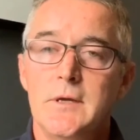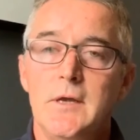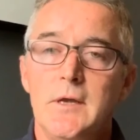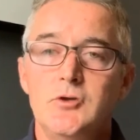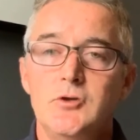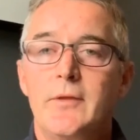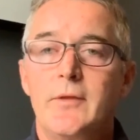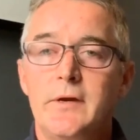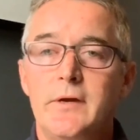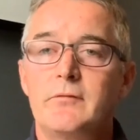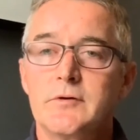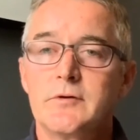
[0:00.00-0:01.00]
you had the
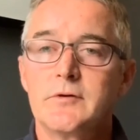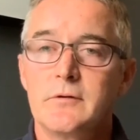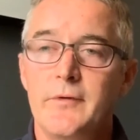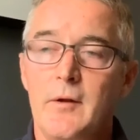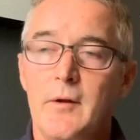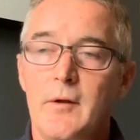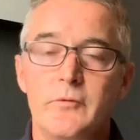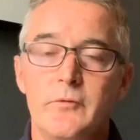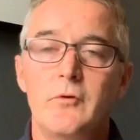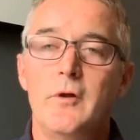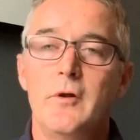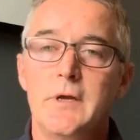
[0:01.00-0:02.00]
latest version of the file was on
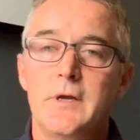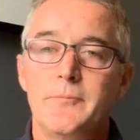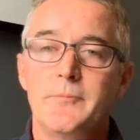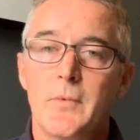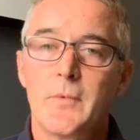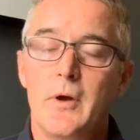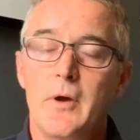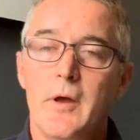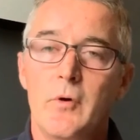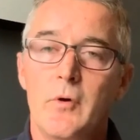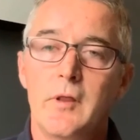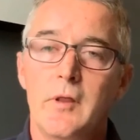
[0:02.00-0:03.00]
holiday,
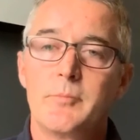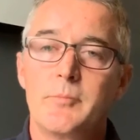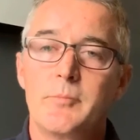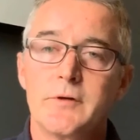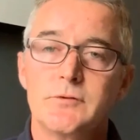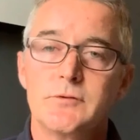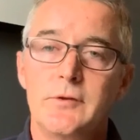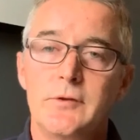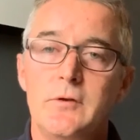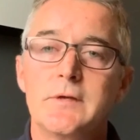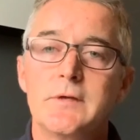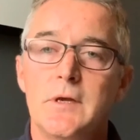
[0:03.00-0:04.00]
or another person who had
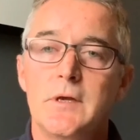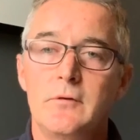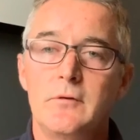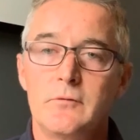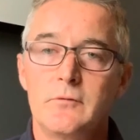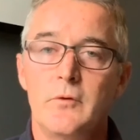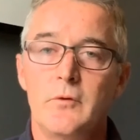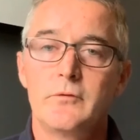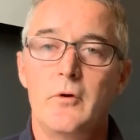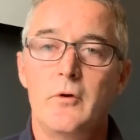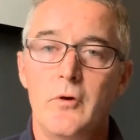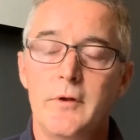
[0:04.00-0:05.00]
unique skills was
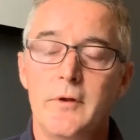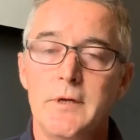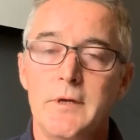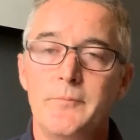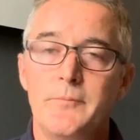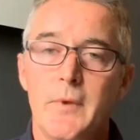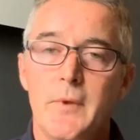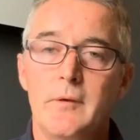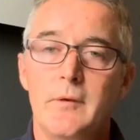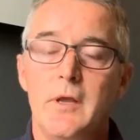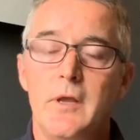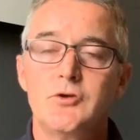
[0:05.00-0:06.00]
on holiday,
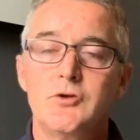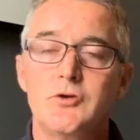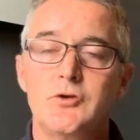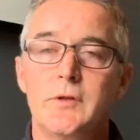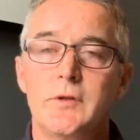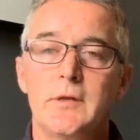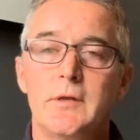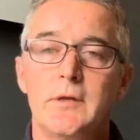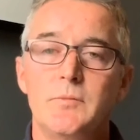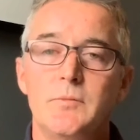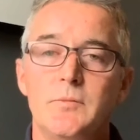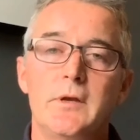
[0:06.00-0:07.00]
and ensuring that we
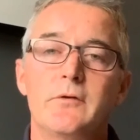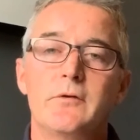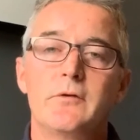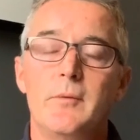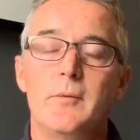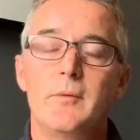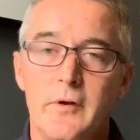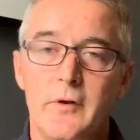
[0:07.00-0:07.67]
didn't interrupt those holidays.